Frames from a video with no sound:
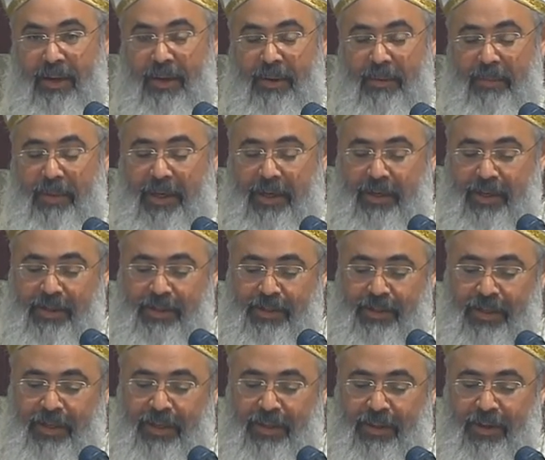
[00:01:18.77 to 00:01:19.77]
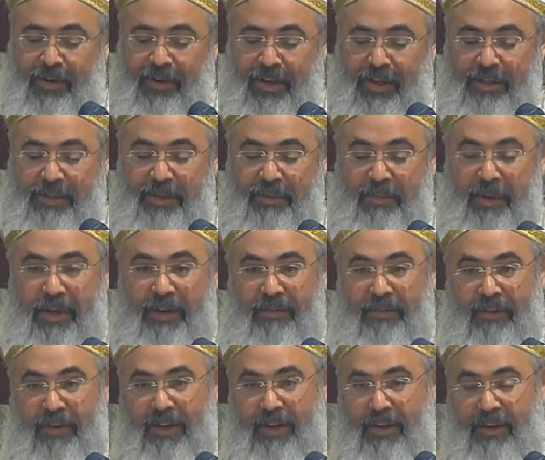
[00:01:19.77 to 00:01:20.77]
because there is a benefit